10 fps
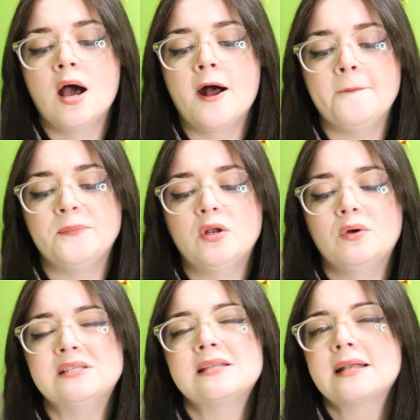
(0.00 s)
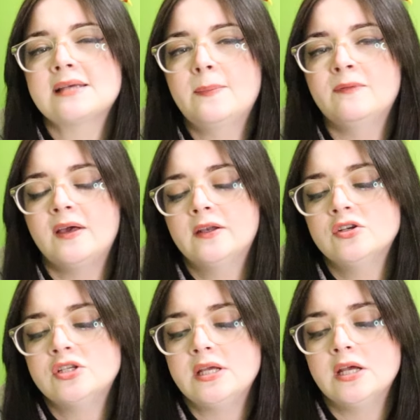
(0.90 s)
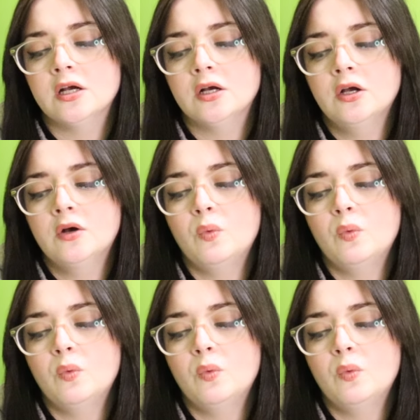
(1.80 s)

You know, it's that type of energy here,